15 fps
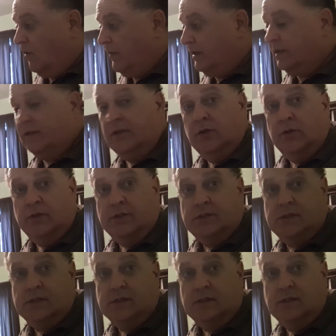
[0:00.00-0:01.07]
we can do
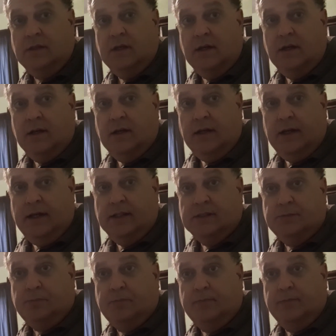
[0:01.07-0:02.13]
is
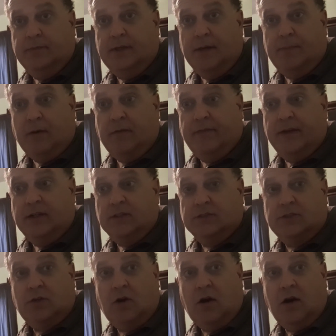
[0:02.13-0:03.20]
is keep our fingers
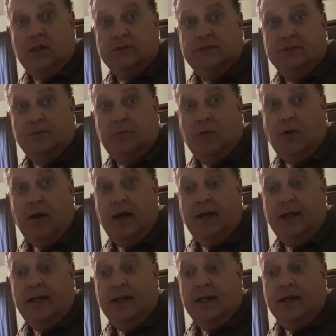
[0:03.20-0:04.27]
crossed and
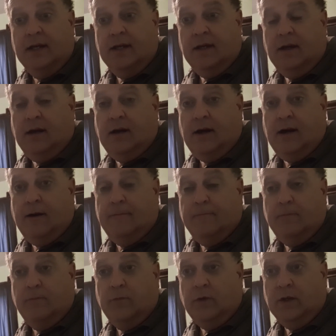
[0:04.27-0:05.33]
pray.
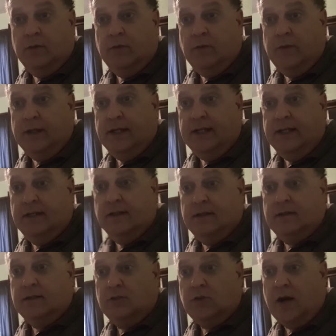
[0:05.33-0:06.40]
Um, we we need
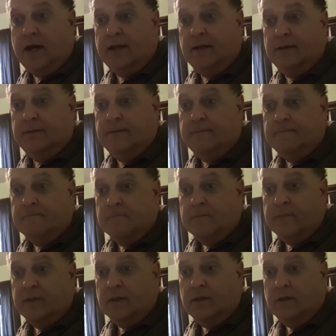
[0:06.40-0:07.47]
to try to.
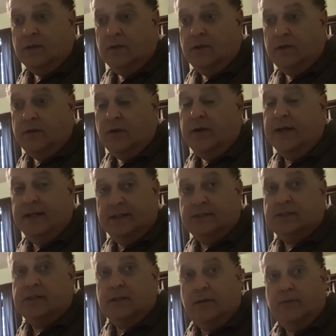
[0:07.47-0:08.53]
There
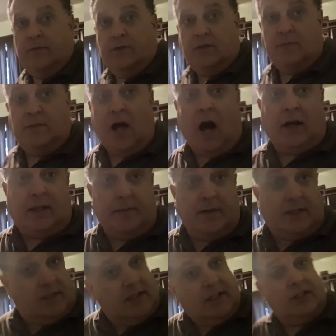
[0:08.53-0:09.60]
is some
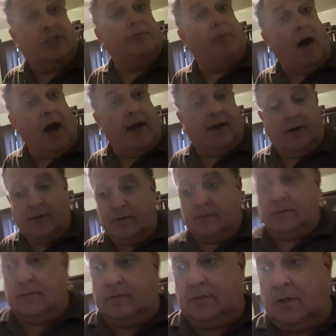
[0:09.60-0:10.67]
documents that expire,
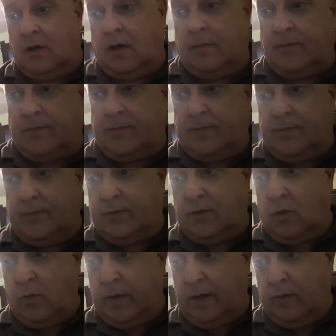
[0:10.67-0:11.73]
um,
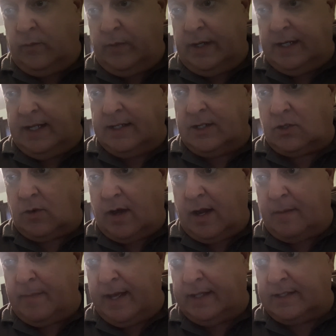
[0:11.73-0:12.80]
so we, we need to try to
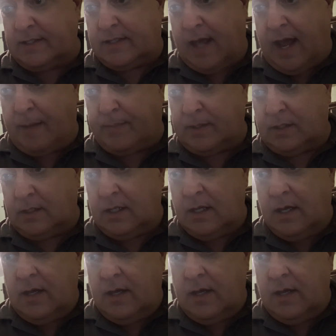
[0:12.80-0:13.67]
make this happen